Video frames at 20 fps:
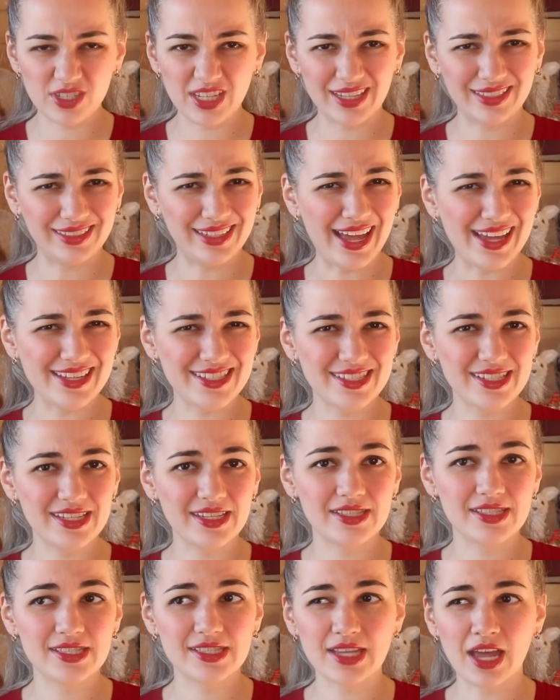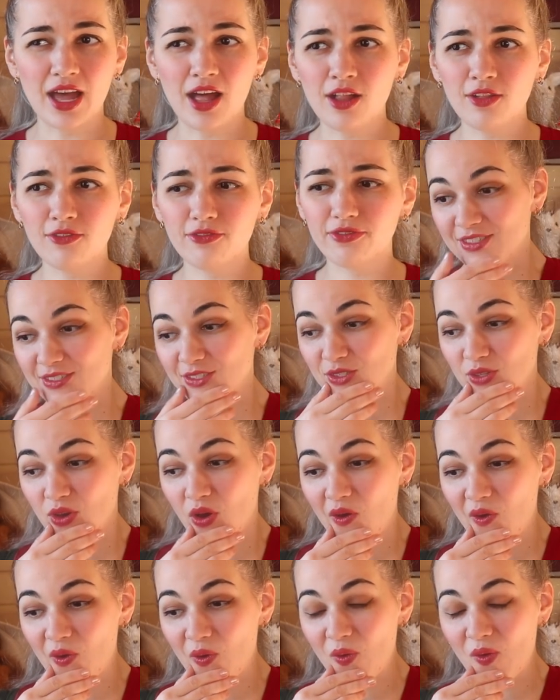the elastic itself
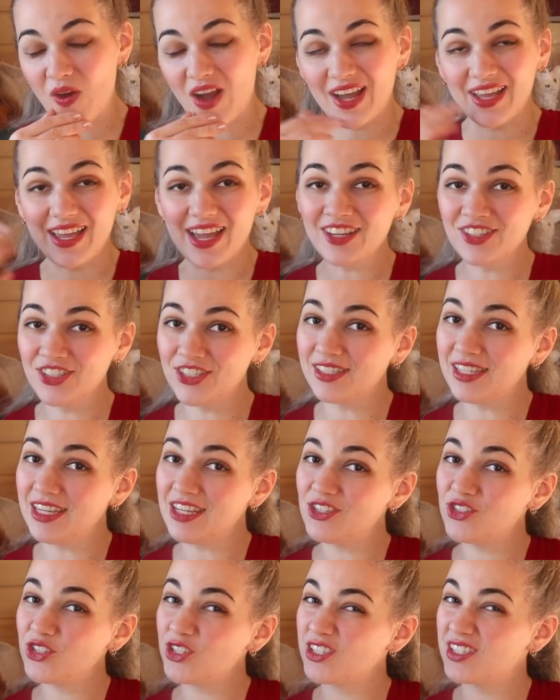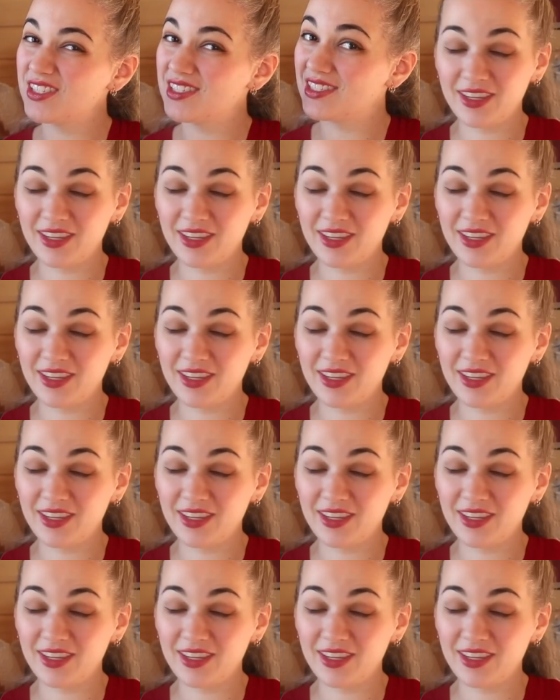so I actually just